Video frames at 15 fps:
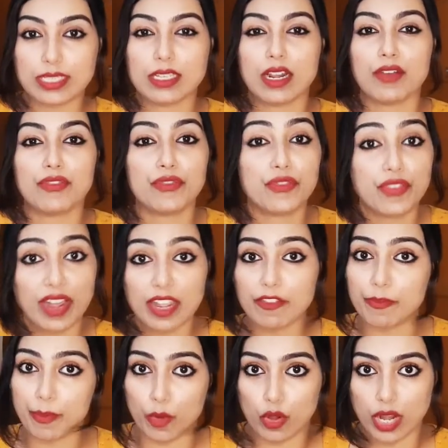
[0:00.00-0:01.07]
There are
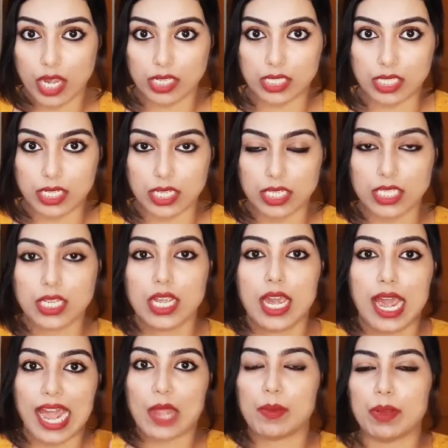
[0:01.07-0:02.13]
5 products in it.
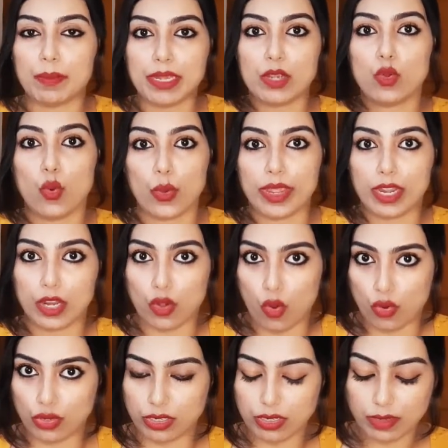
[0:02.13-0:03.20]
I will be going in
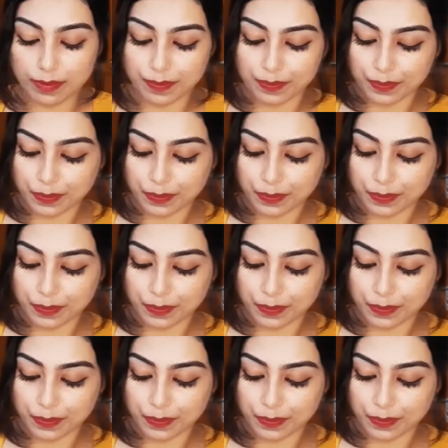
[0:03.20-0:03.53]
order.